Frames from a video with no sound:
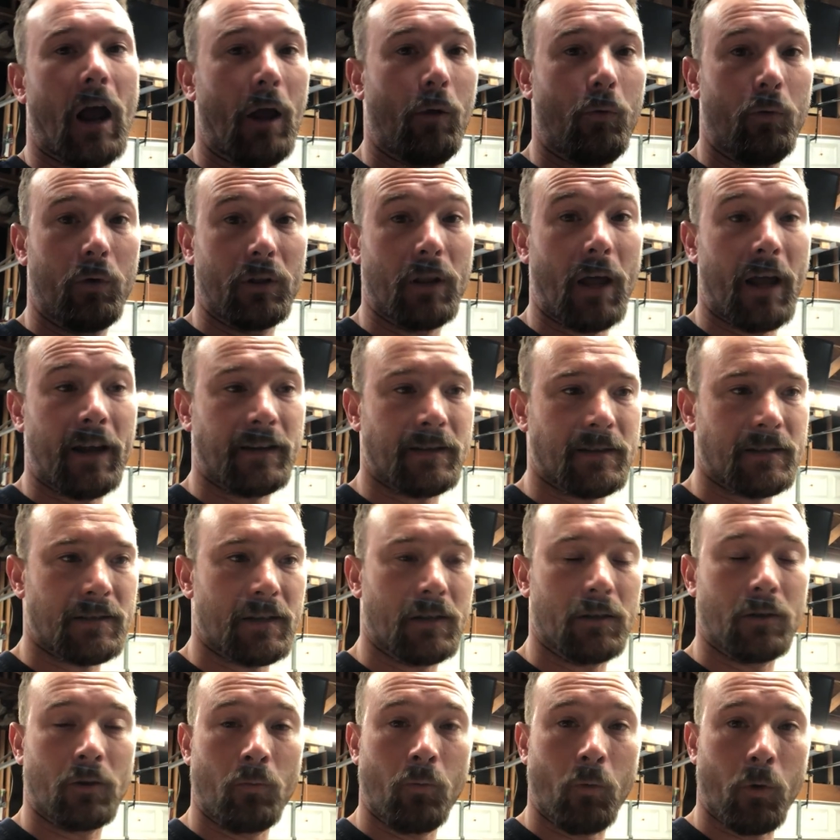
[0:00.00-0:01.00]
I would like to
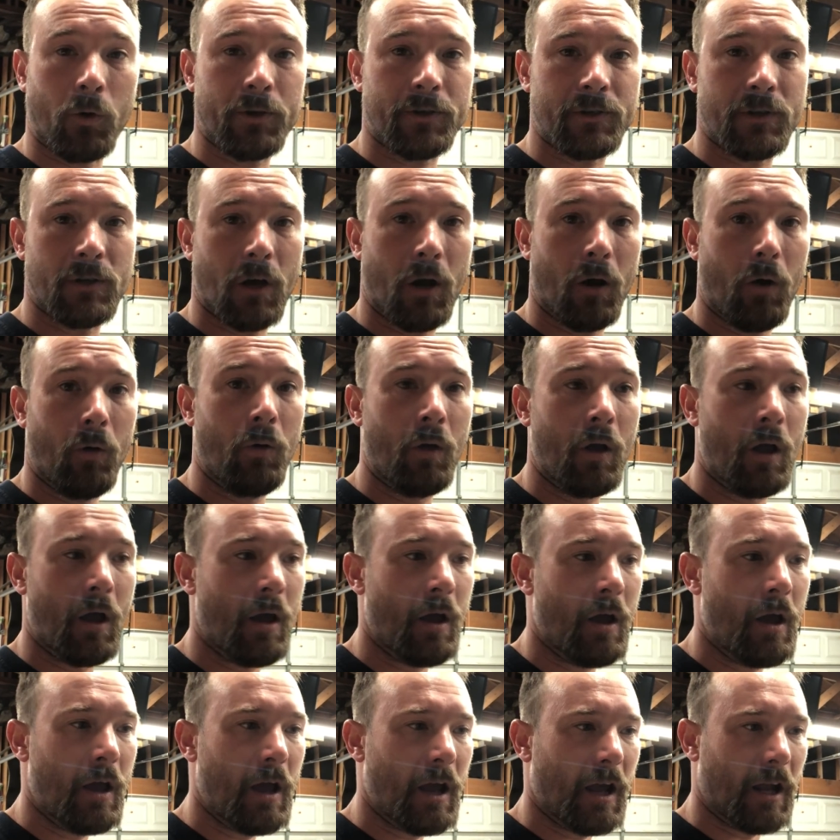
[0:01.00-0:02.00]
see a little more snow,
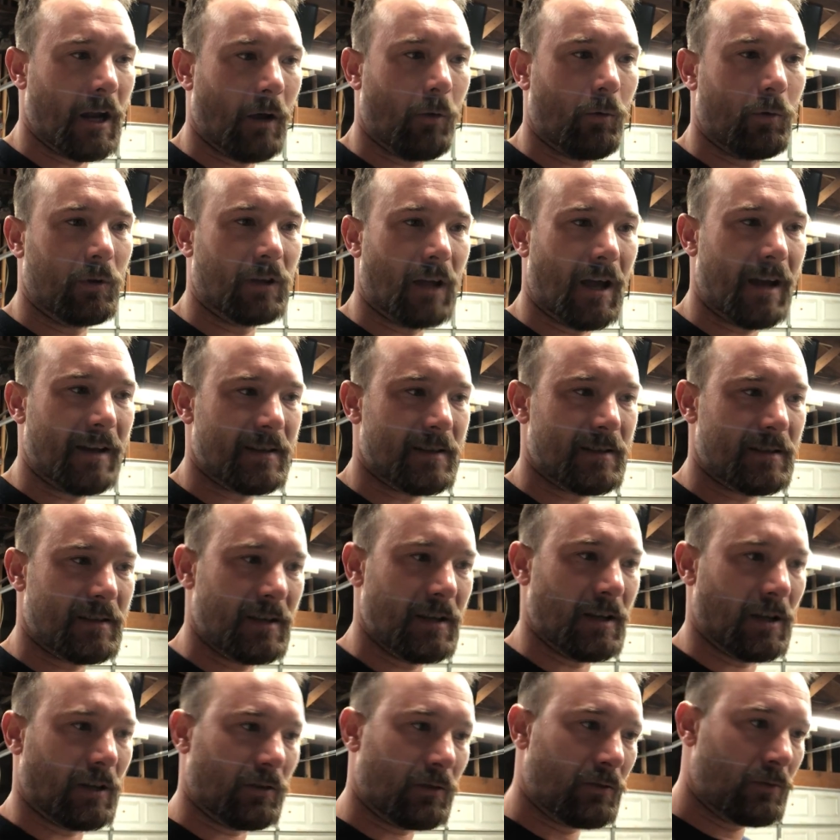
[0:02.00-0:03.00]
and I would like to
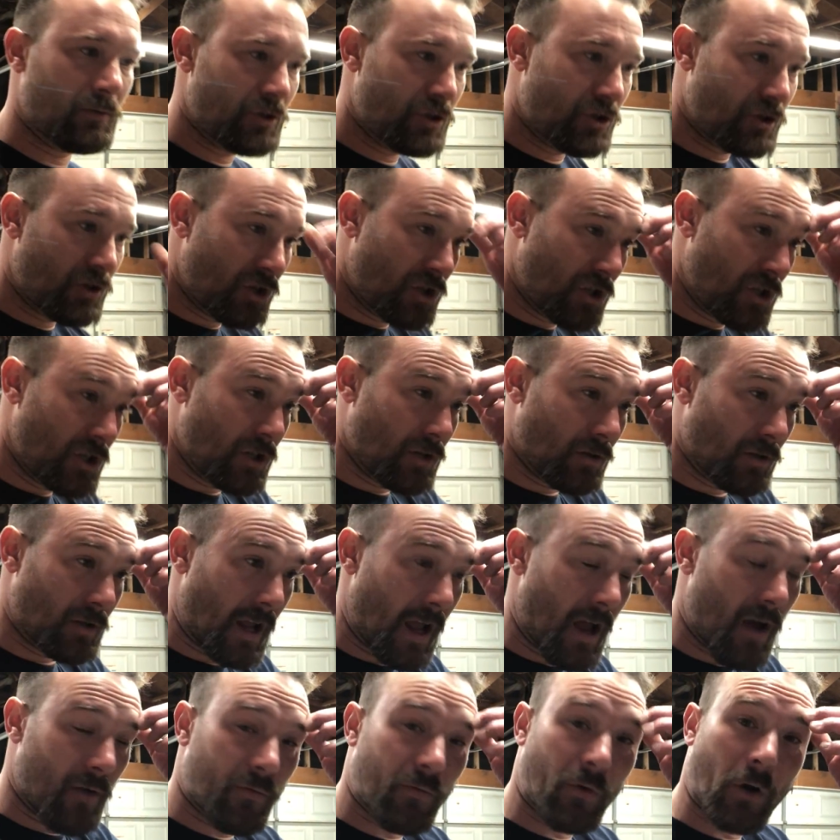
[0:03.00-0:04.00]
see it chill
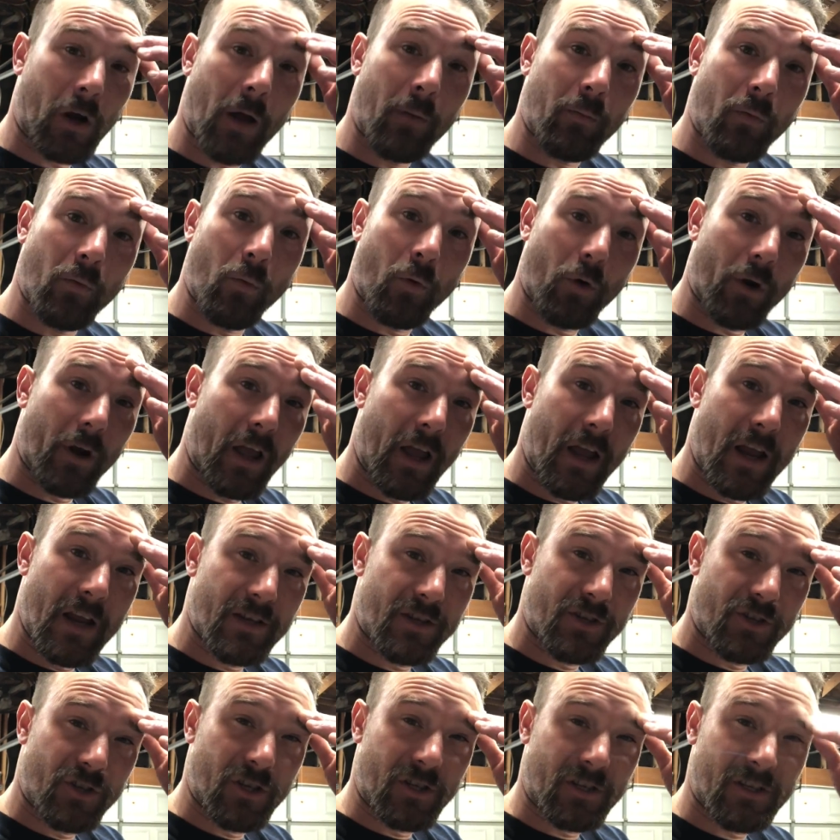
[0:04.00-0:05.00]
down for a couple more
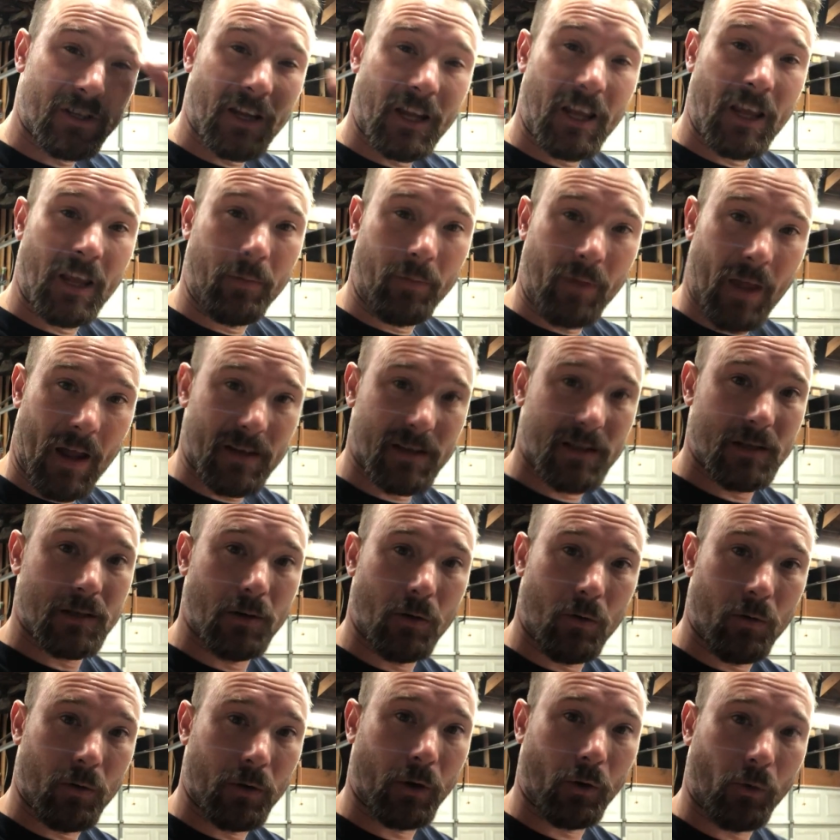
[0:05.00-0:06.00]
days just to keep that
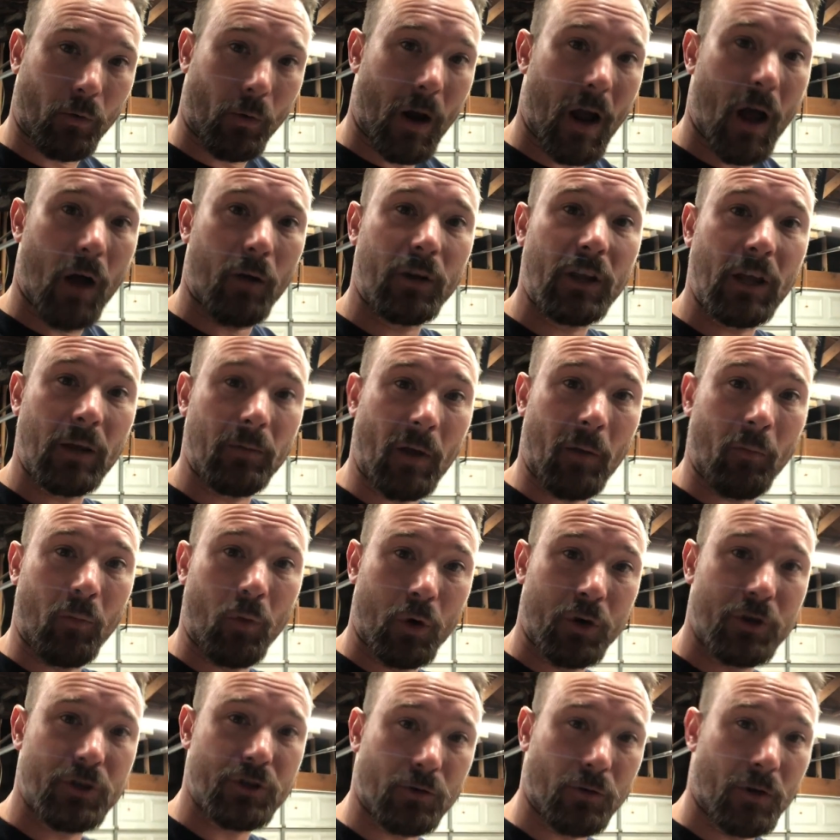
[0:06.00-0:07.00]
snow on the ground, keep that
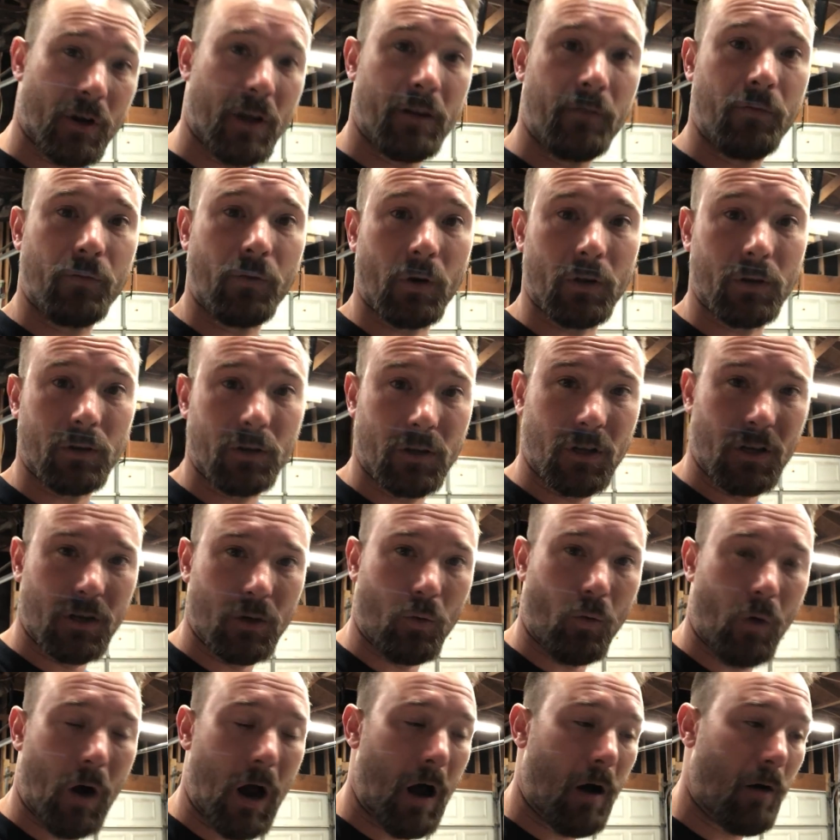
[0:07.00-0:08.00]
moisture in for a
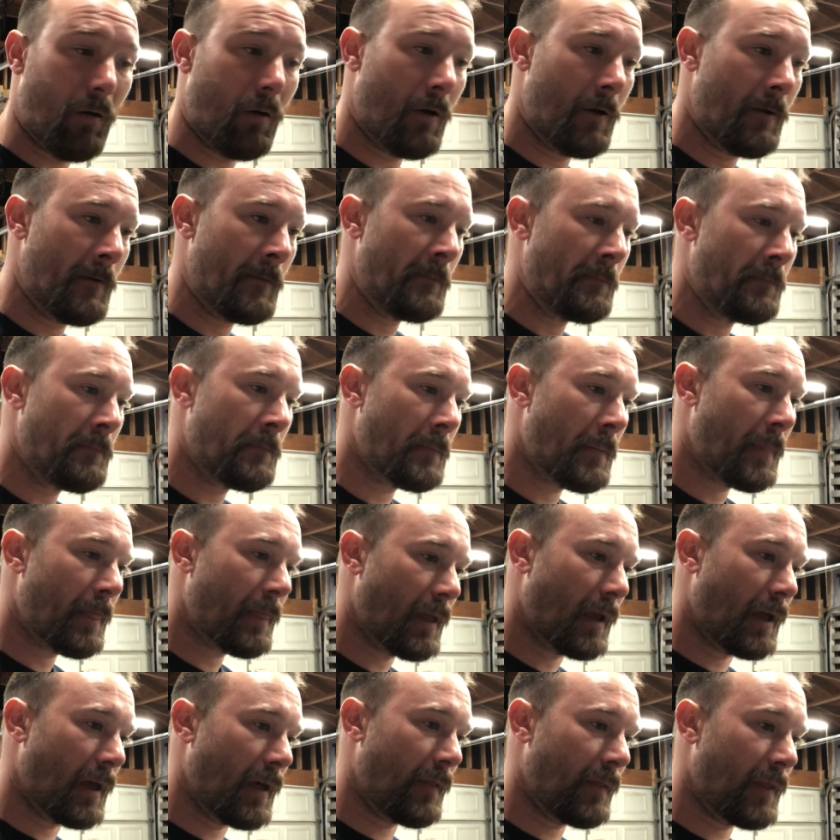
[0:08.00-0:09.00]
little while,
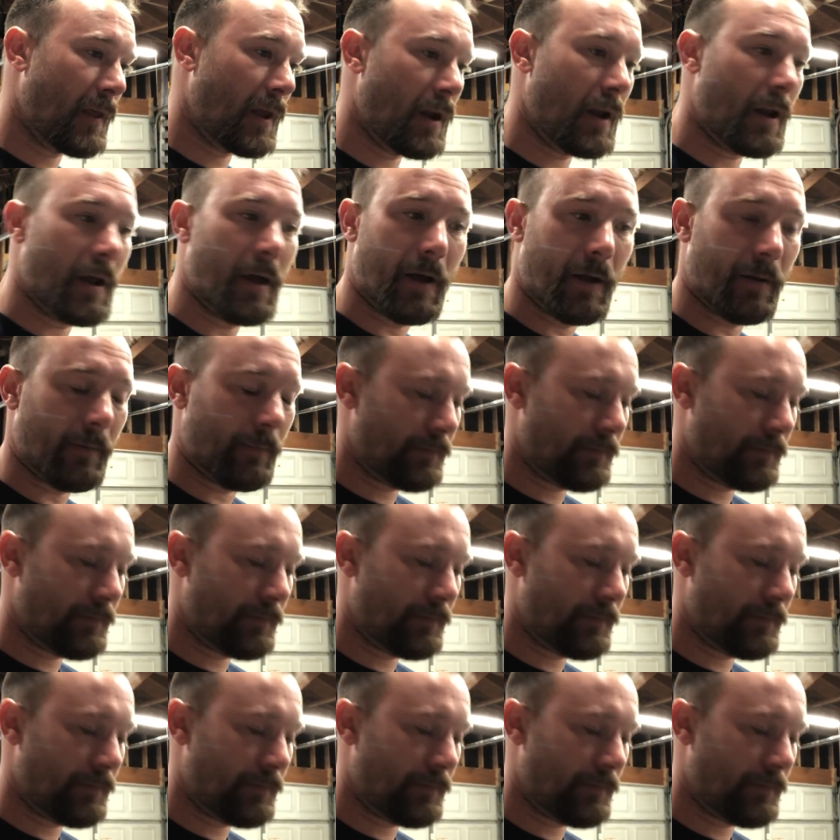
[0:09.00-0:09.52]
and then